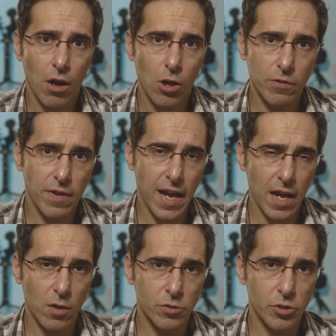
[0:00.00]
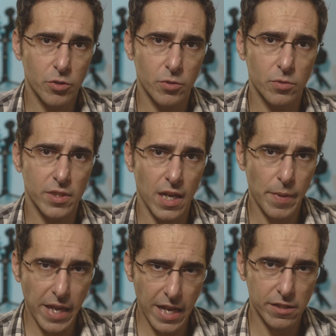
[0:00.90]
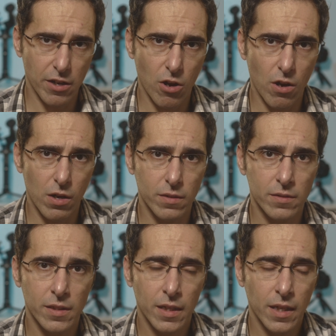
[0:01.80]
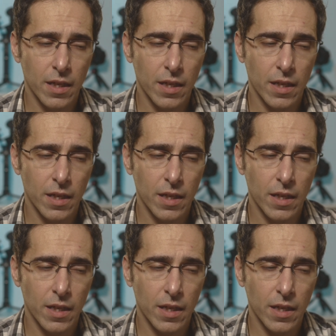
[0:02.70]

of how to set up a casting call